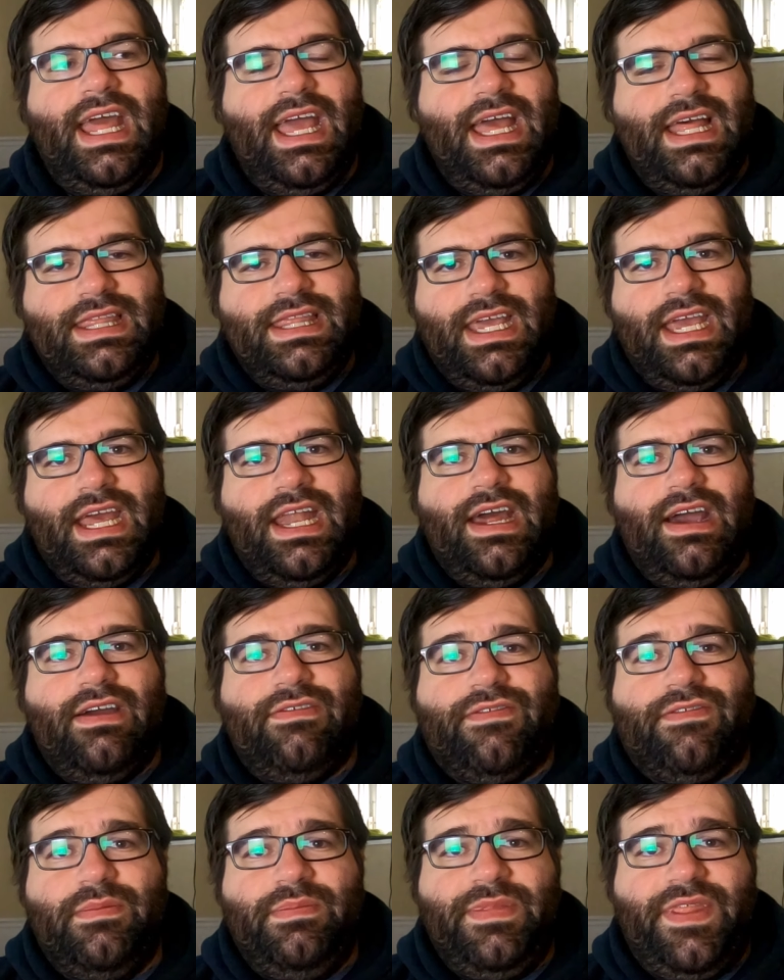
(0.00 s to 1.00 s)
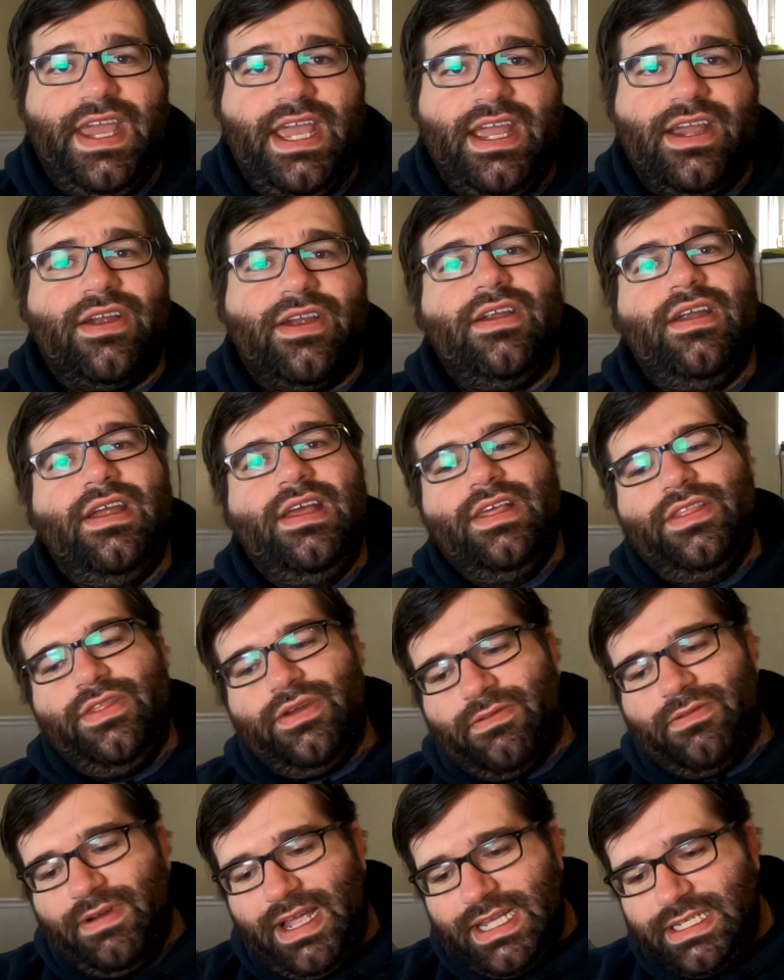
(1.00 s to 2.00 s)
And then from there,
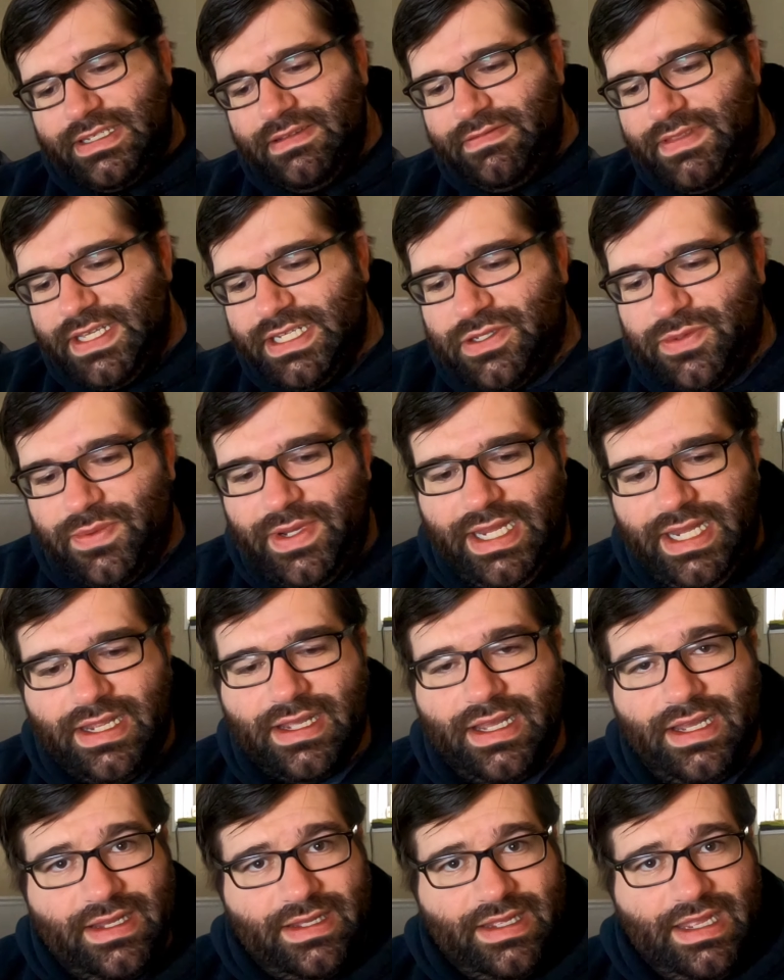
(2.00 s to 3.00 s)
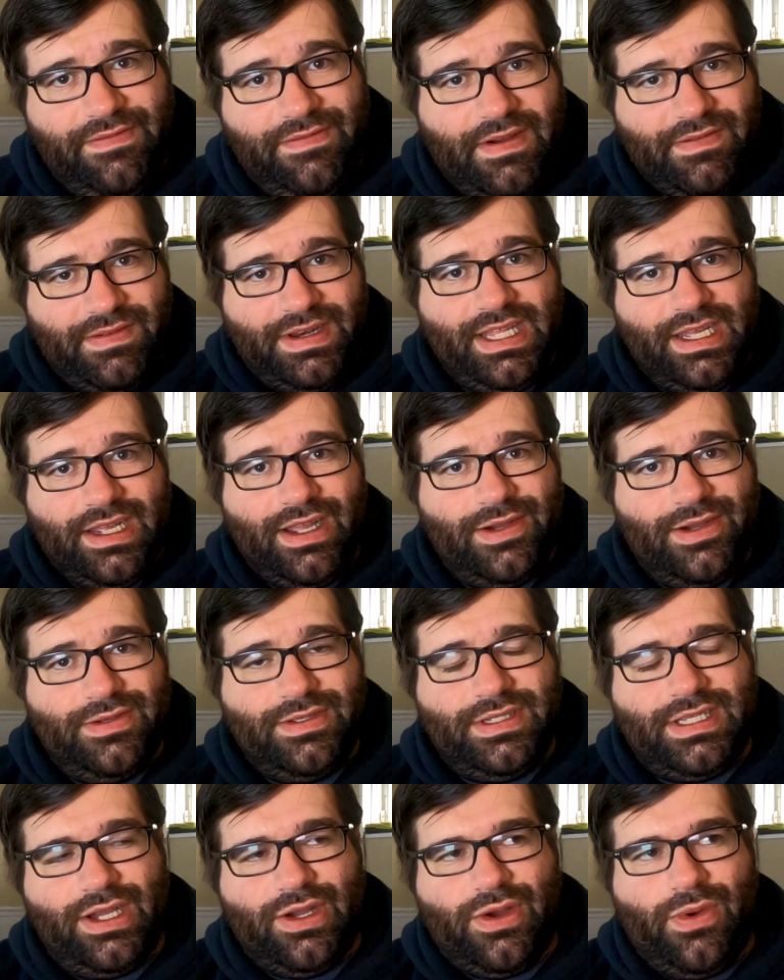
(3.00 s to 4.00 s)
the rest of this week, if everything
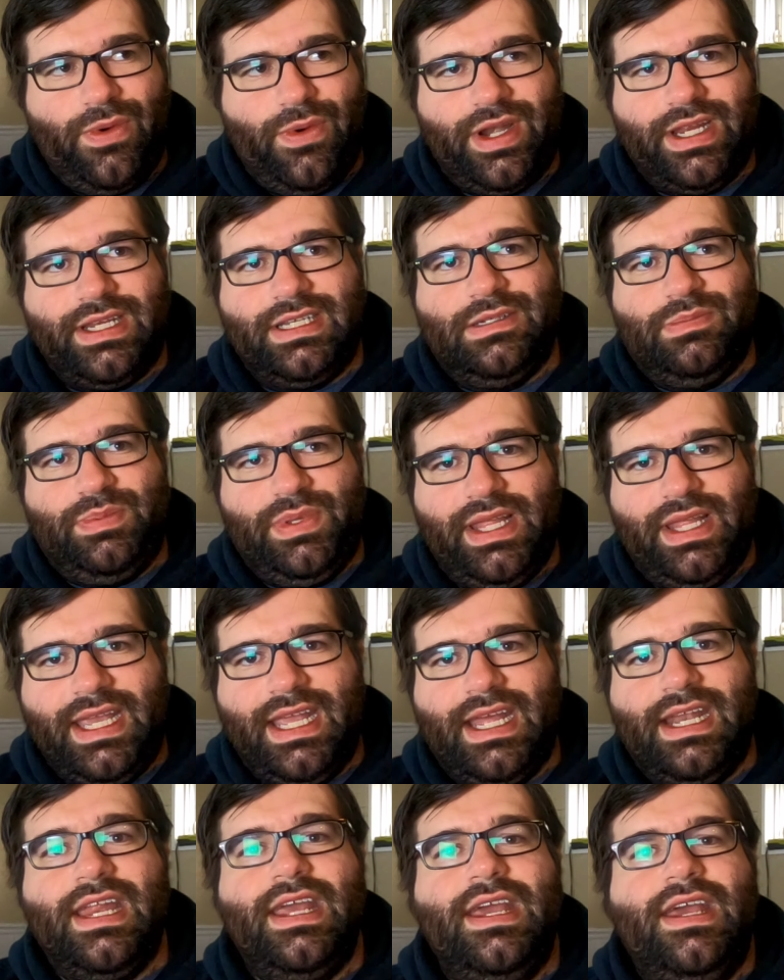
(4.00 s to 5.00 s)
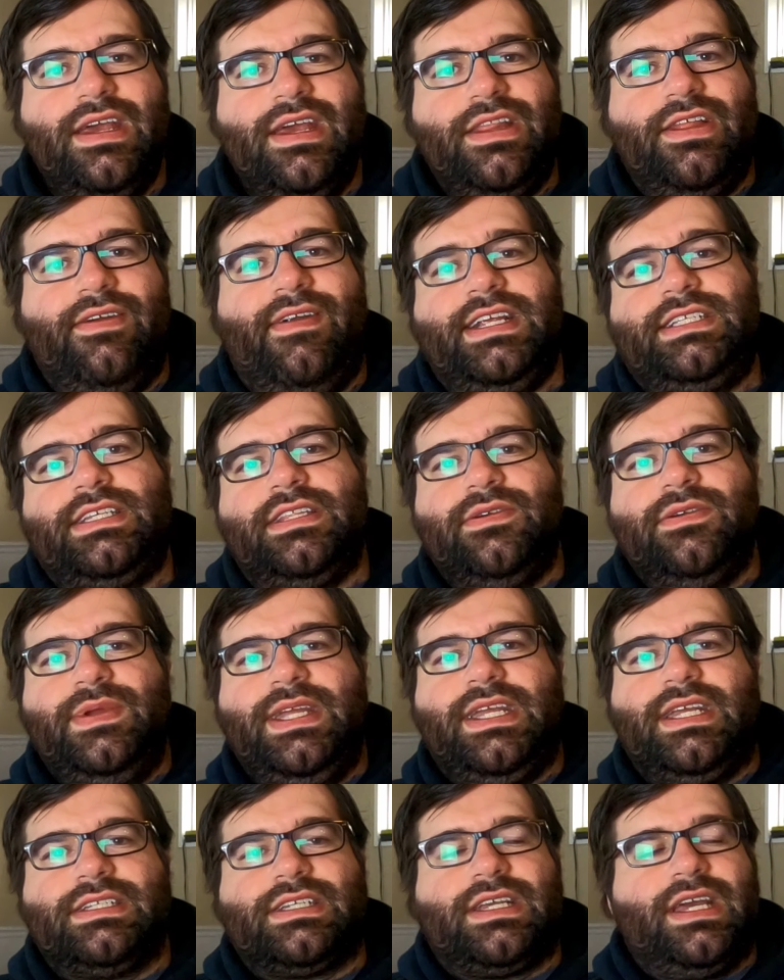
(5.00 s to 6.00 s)
goes according to plan, the rest of the
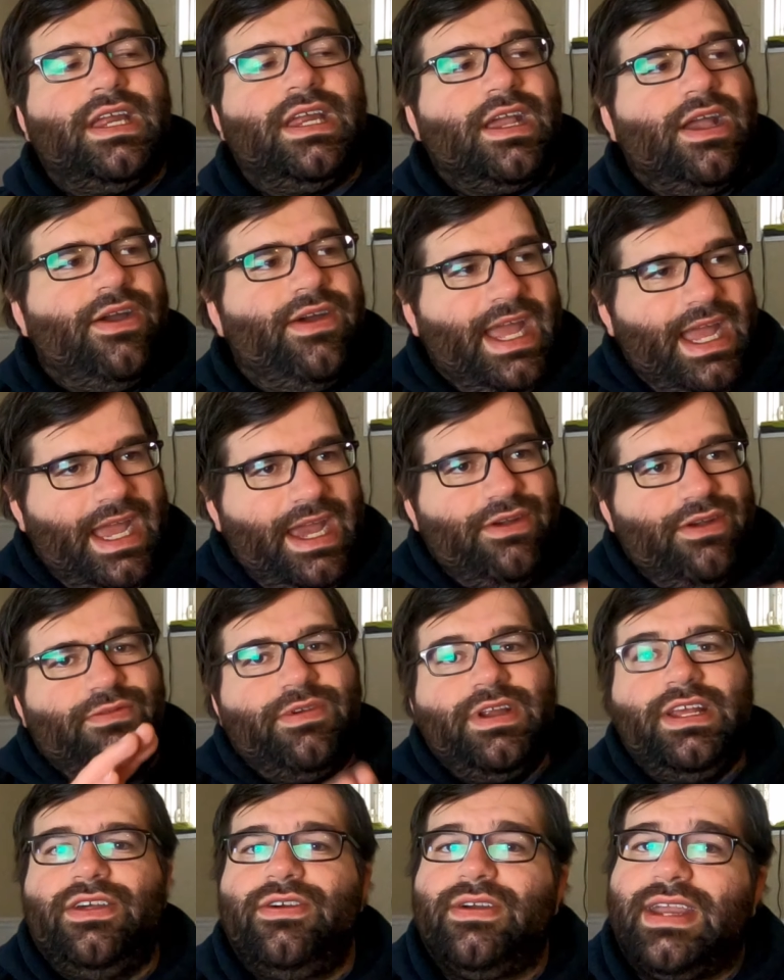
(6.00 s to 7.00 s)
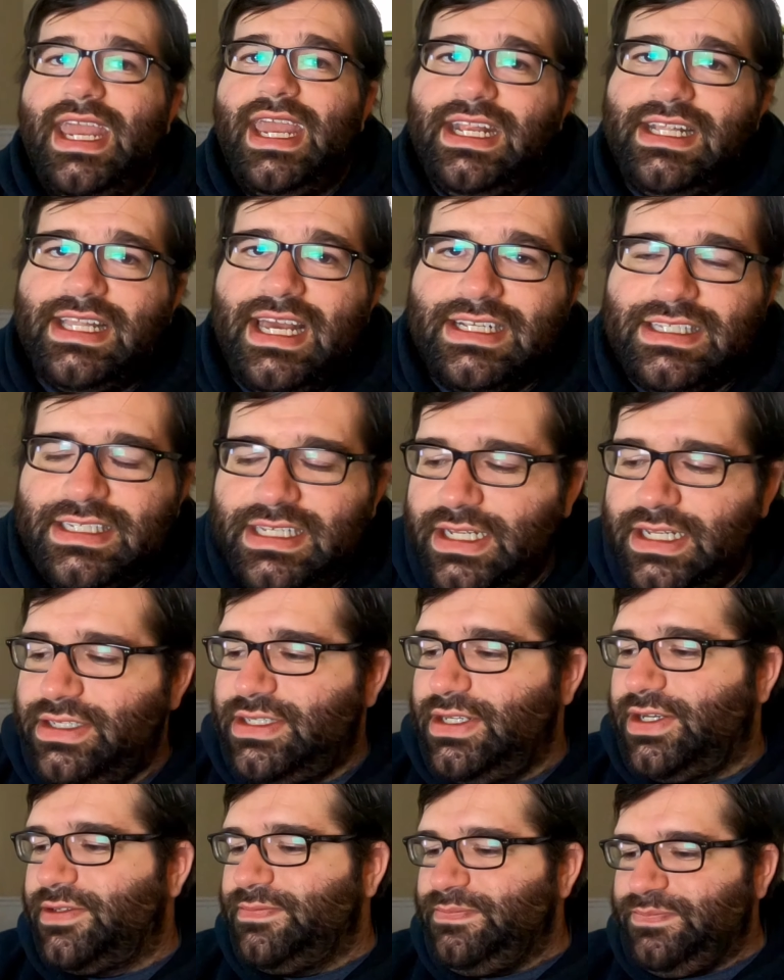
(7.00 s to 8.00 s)
week is going to go ahead, relocate that
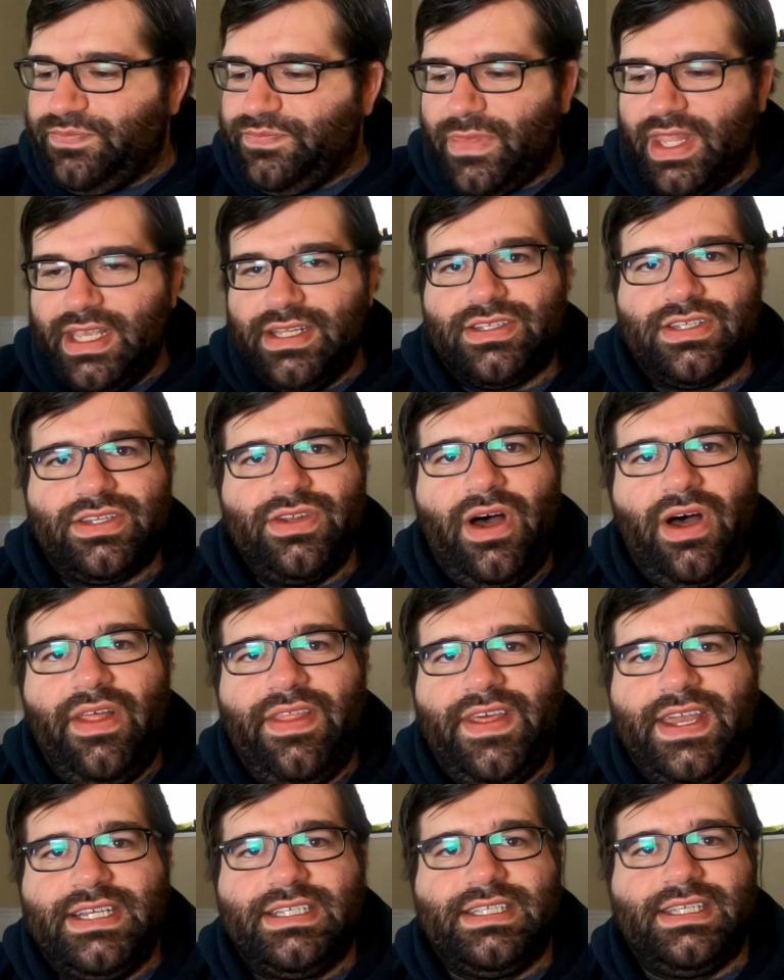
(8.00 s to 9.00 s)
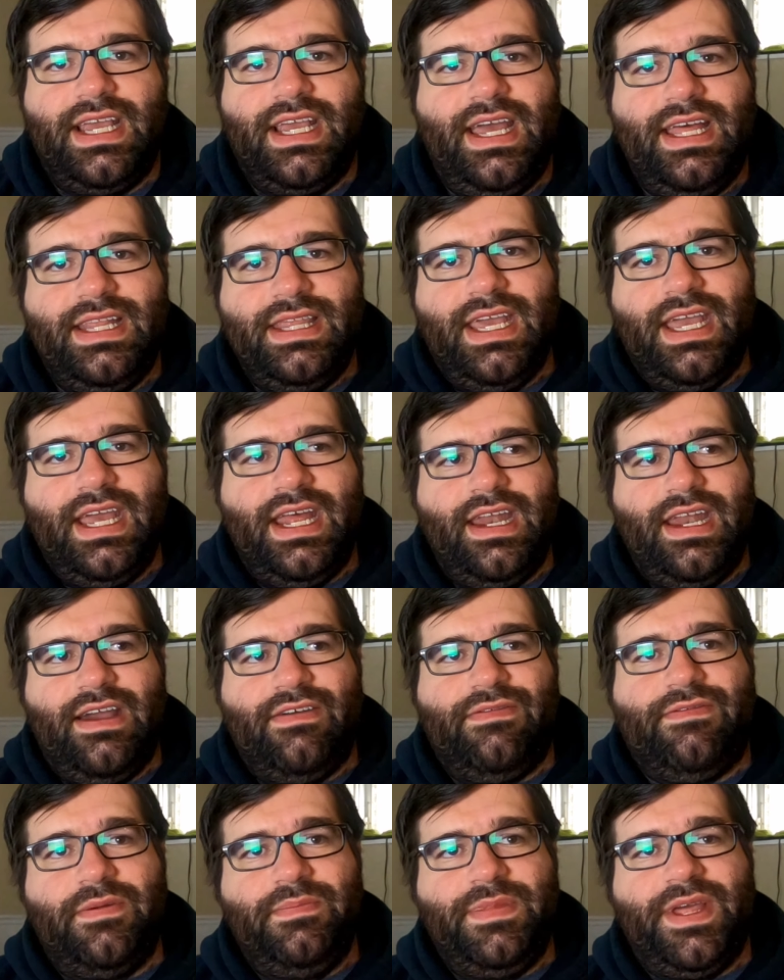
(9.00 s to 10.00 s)
sensor, install this, and
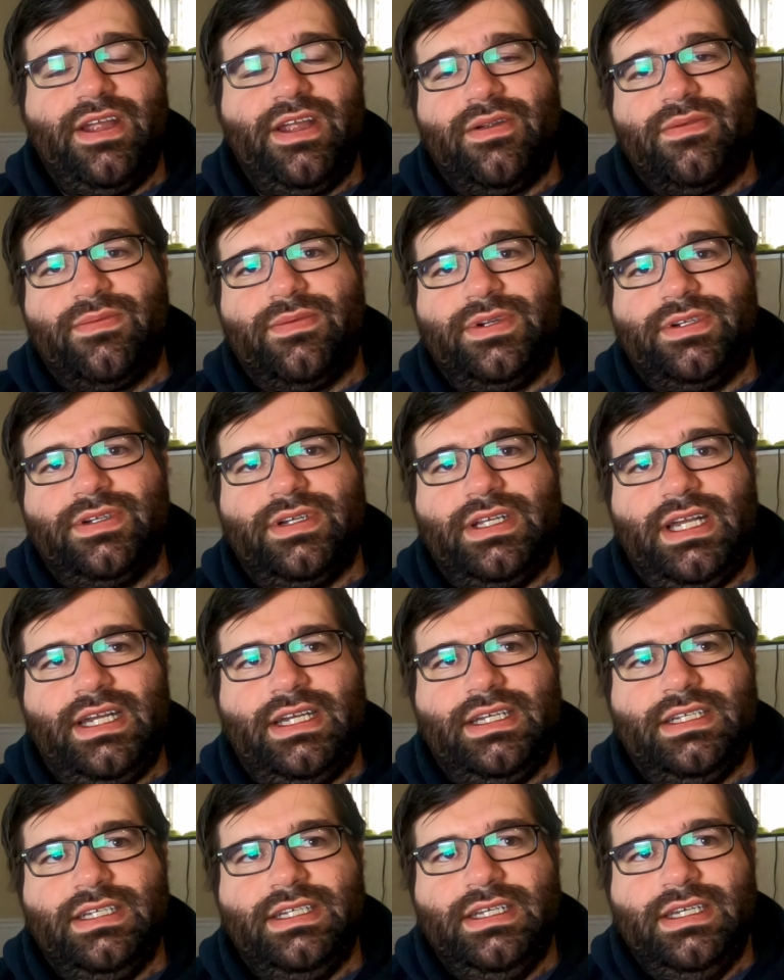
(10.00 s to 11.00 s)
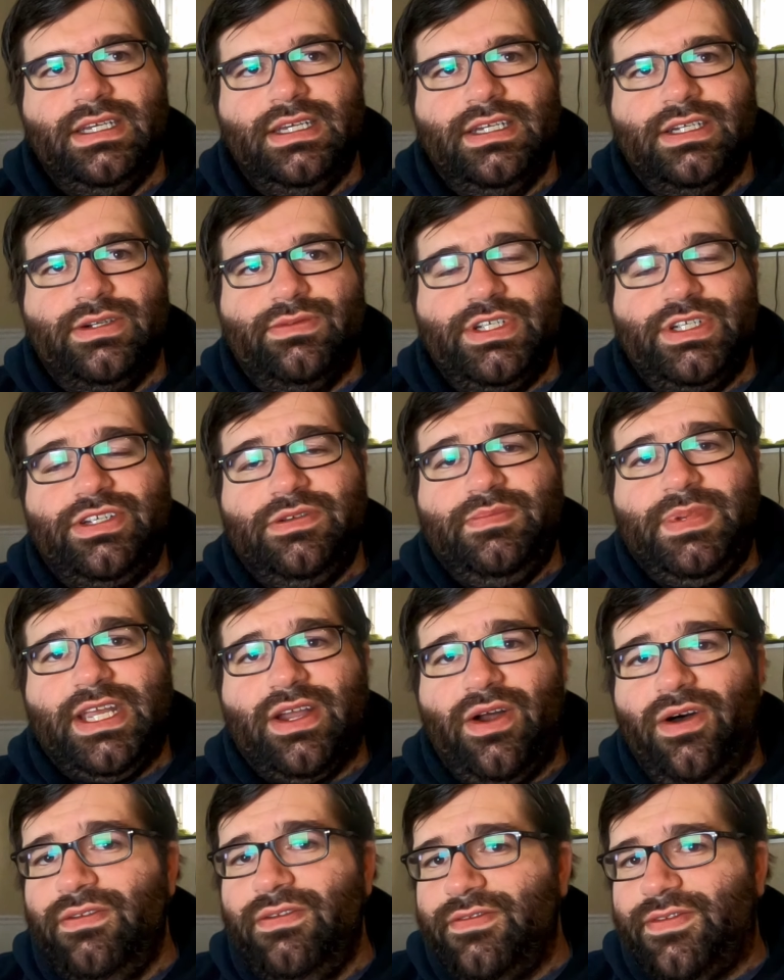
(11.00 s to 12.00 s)
then from there we should be
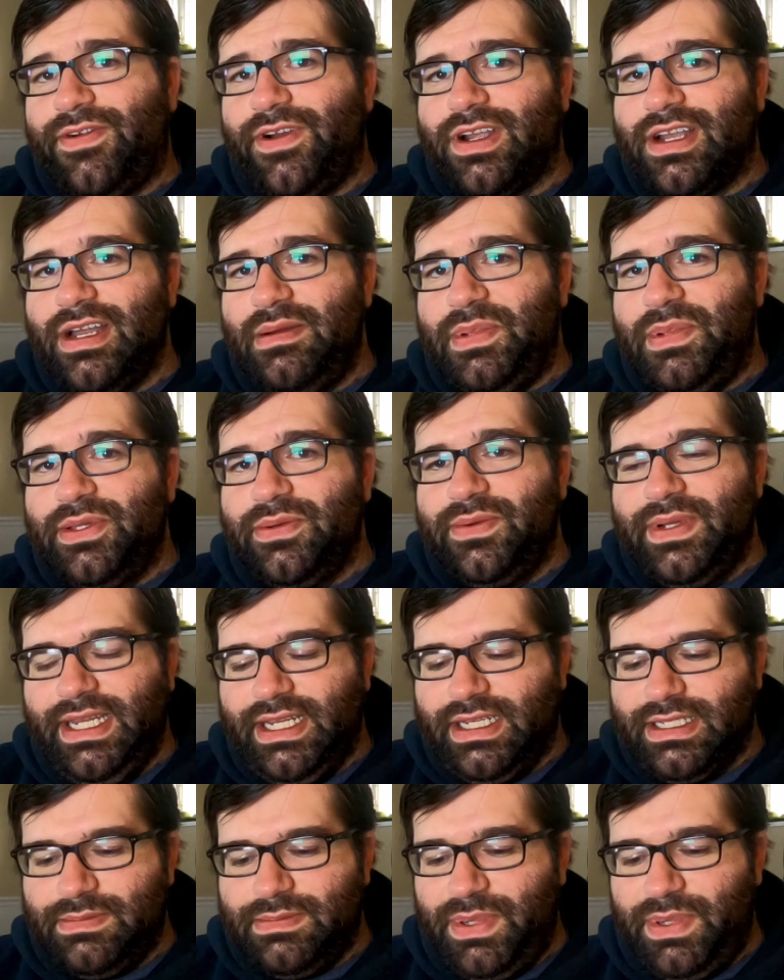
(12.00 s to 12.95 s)
golden for a couple of weeks.